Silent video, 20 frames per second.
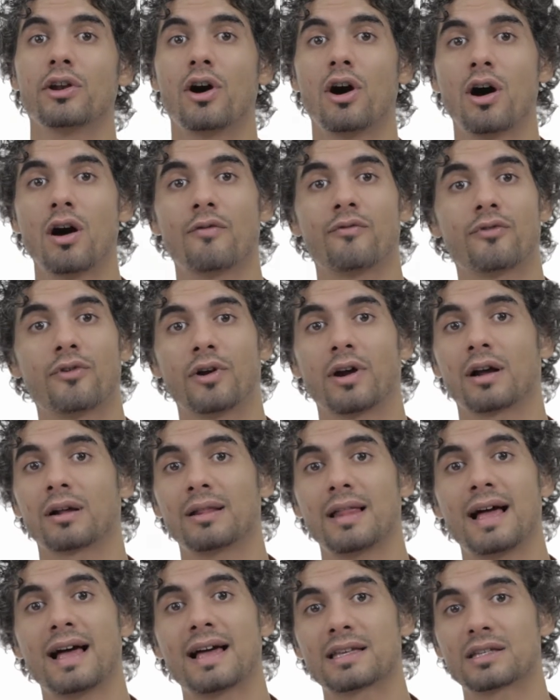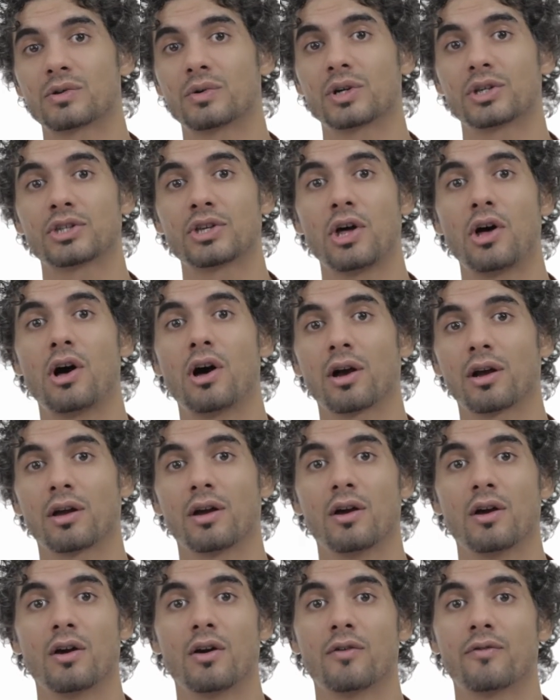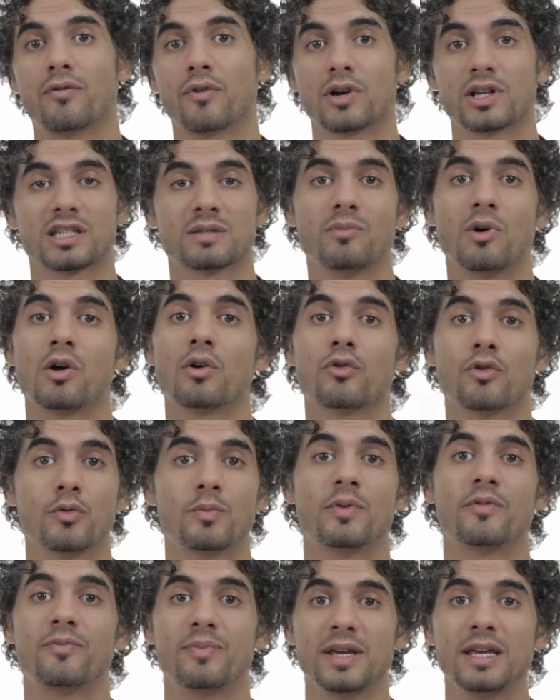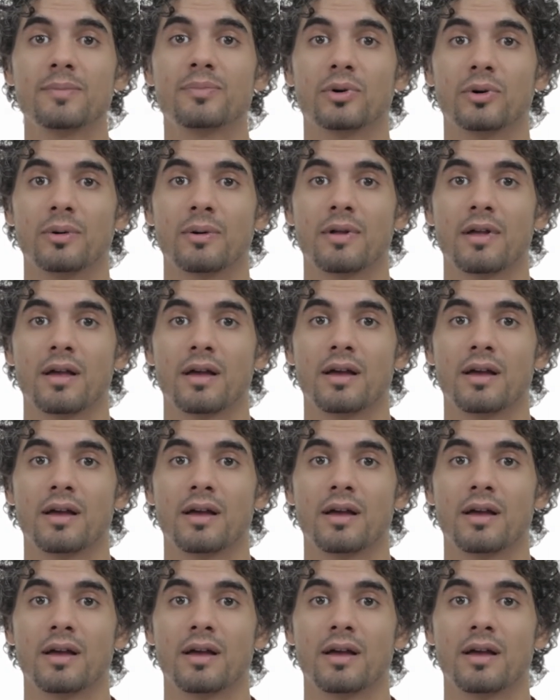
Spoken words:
offer a class or a talk for a small group of people.